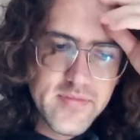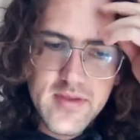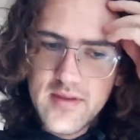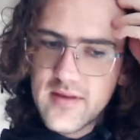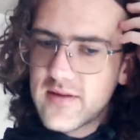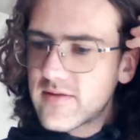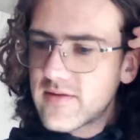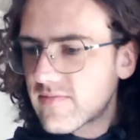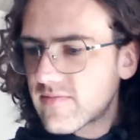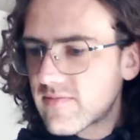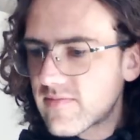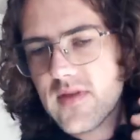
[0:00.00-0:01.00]
Okay.
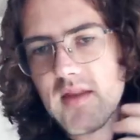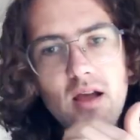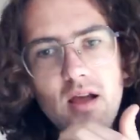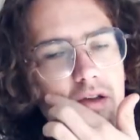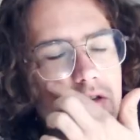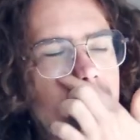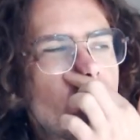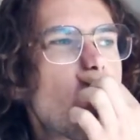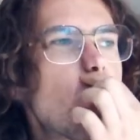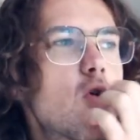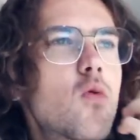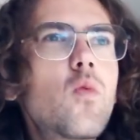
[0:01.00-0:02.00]

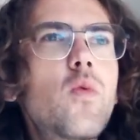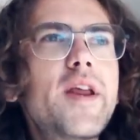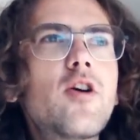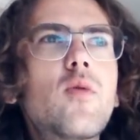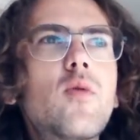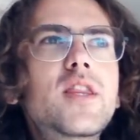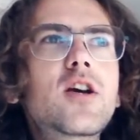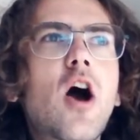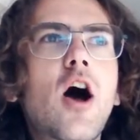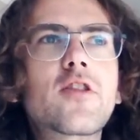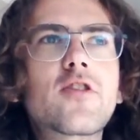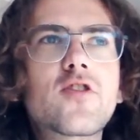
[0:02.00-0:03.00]
So we don't want the
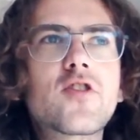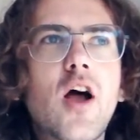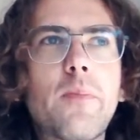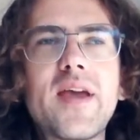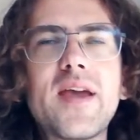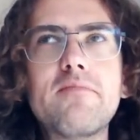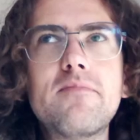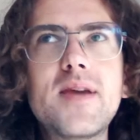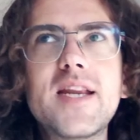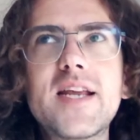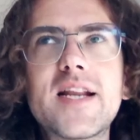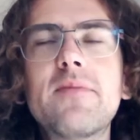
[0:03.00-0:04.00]
car to stop
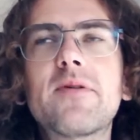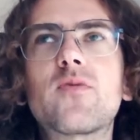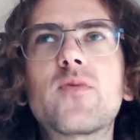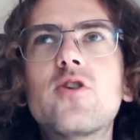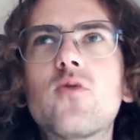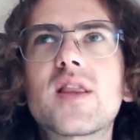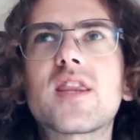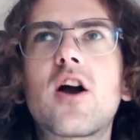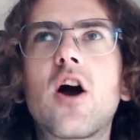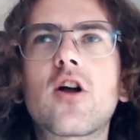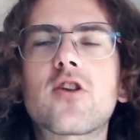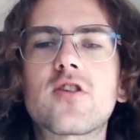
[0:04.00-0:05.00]
immediately, but we do want the
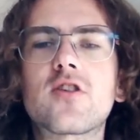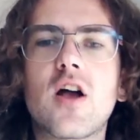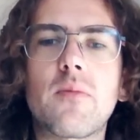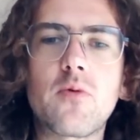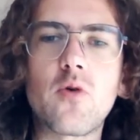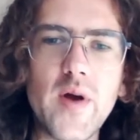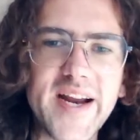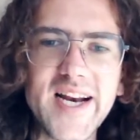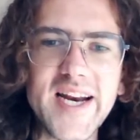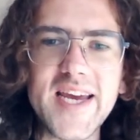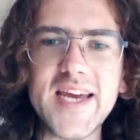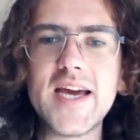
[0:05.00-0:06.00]
car to stop
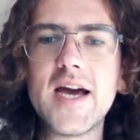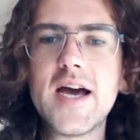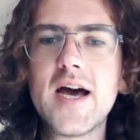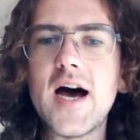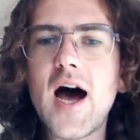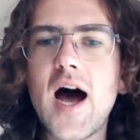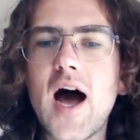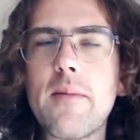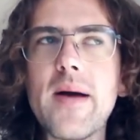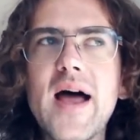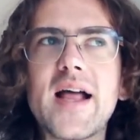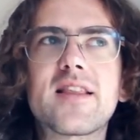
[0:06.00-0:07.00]
quickly.
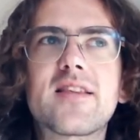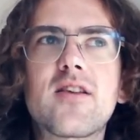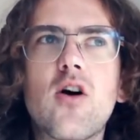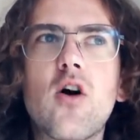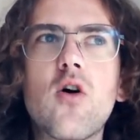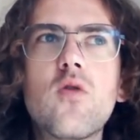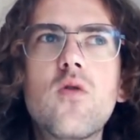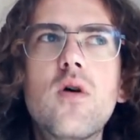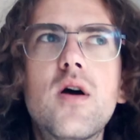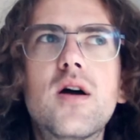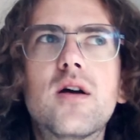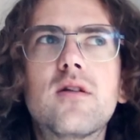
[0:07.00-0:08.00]
And so
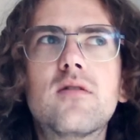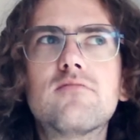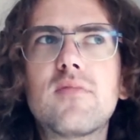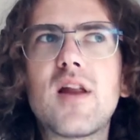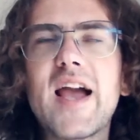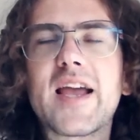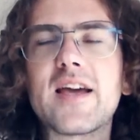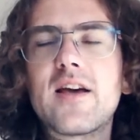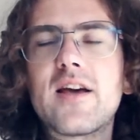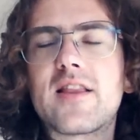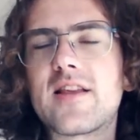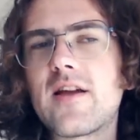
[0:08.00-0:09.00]
like
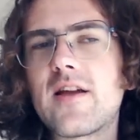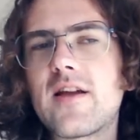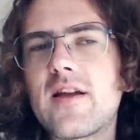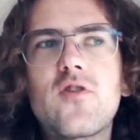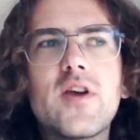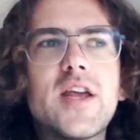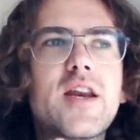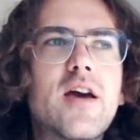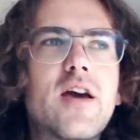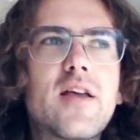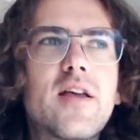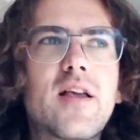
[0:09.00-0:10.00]
it's the difference between
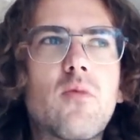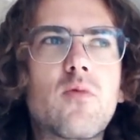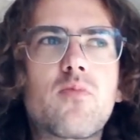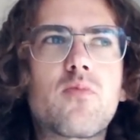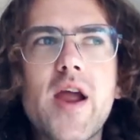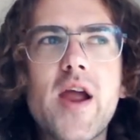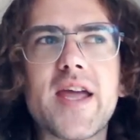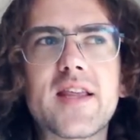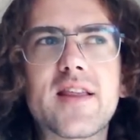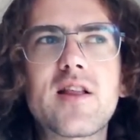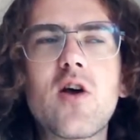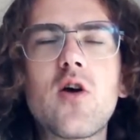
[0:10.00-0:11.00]
someone braking
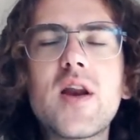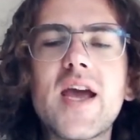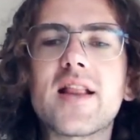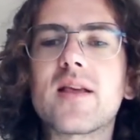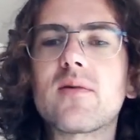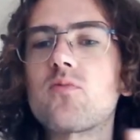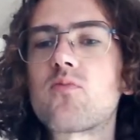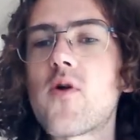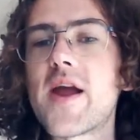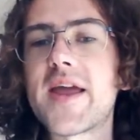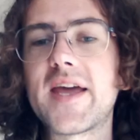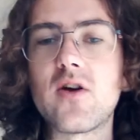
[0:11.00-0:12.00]
slowly and someone
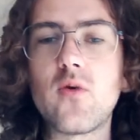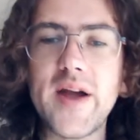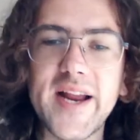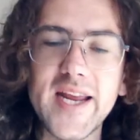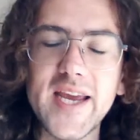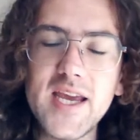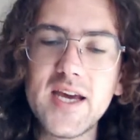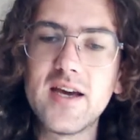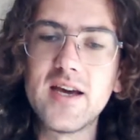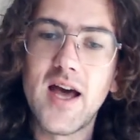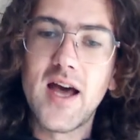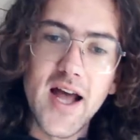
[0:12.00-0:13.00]
braking quickly.
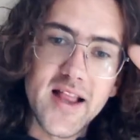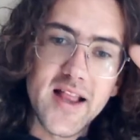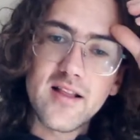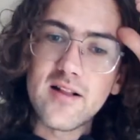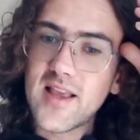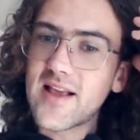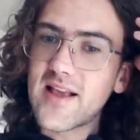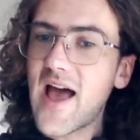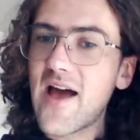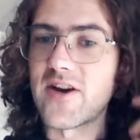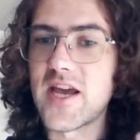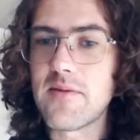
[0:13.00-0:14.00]
It still does
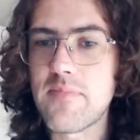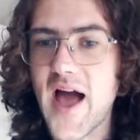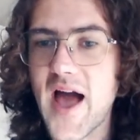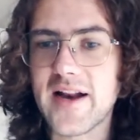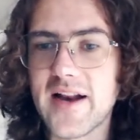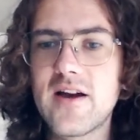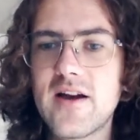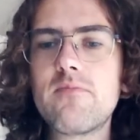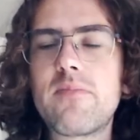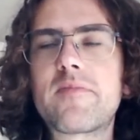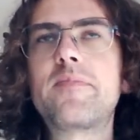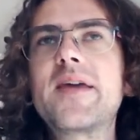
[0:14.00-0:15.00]
have an impact,
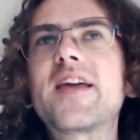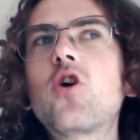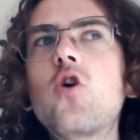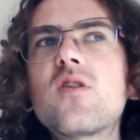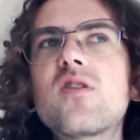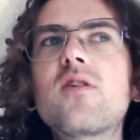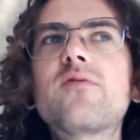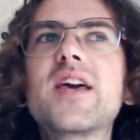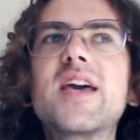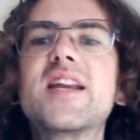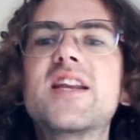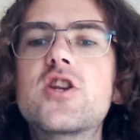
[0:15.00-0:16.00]
but because of the
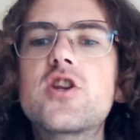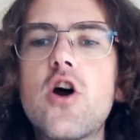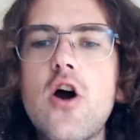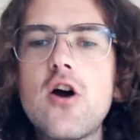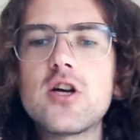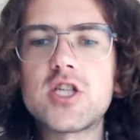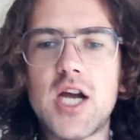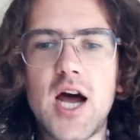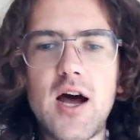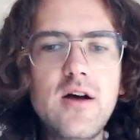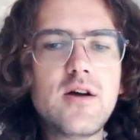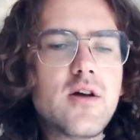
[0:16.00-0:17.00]

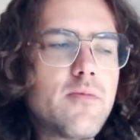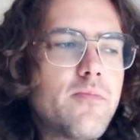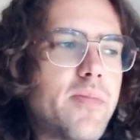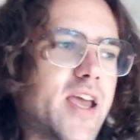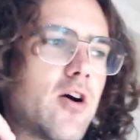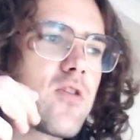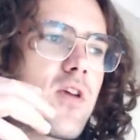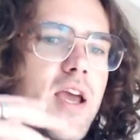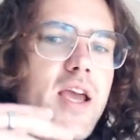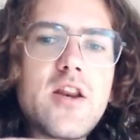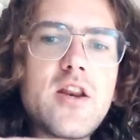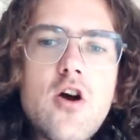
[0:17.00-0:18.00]
inertia, because
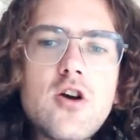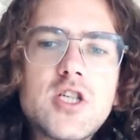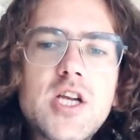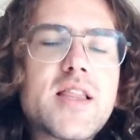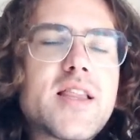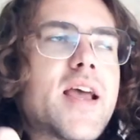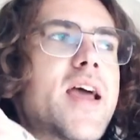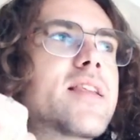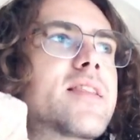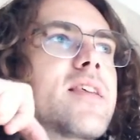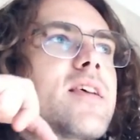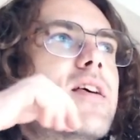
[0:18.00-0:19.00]
inertia
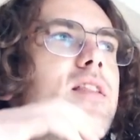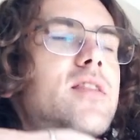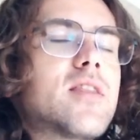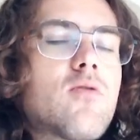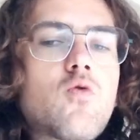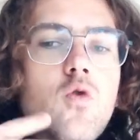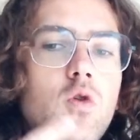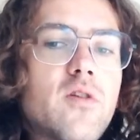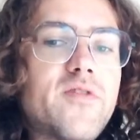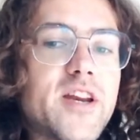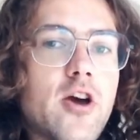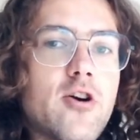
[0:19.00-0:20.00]
says the rule of
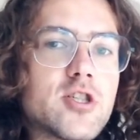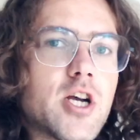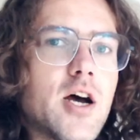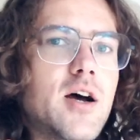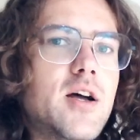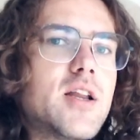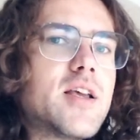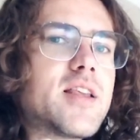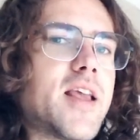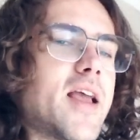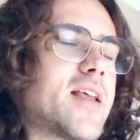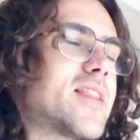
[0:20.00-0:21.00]
inertia
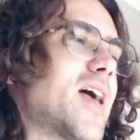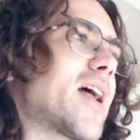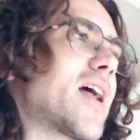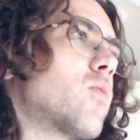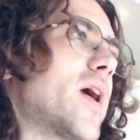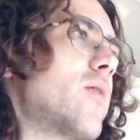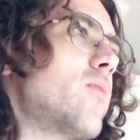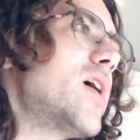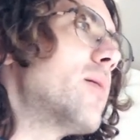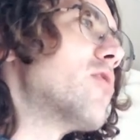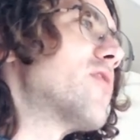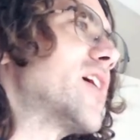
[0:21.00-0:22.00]
says that when we are
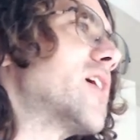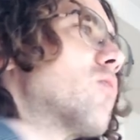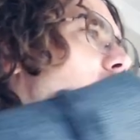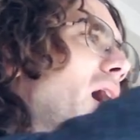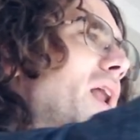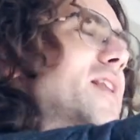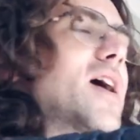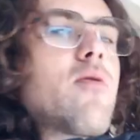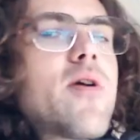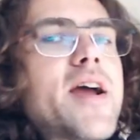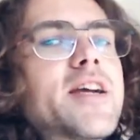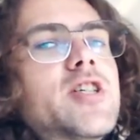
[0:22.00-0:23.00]
moving in one
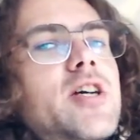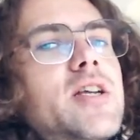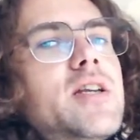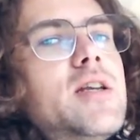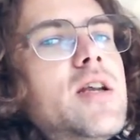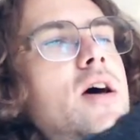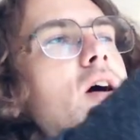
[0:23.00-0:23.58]
direction,